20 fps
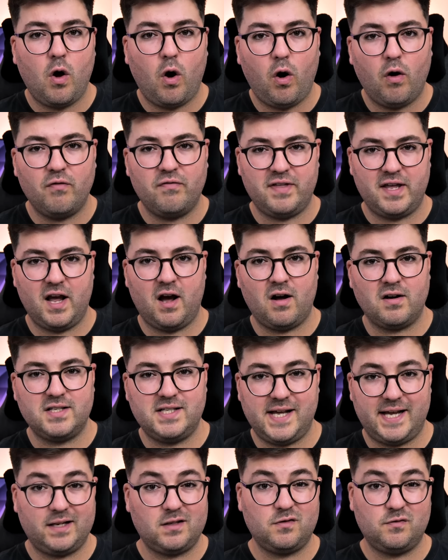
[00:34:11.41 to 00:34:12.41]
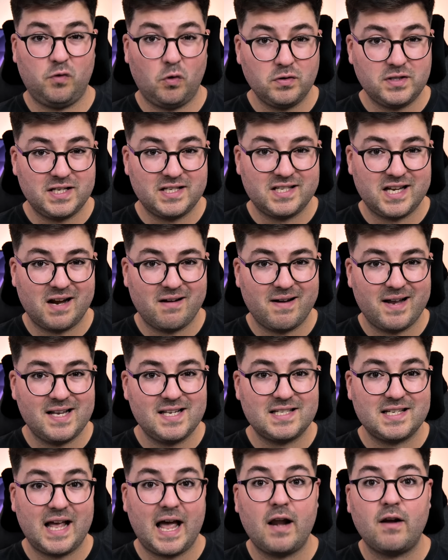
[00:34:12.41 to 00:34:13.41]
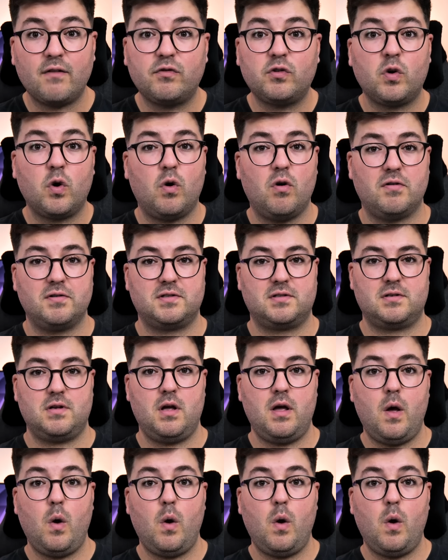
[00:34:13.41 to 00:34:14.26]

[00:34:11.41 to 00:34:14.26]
of the RTX 40 series, and of course,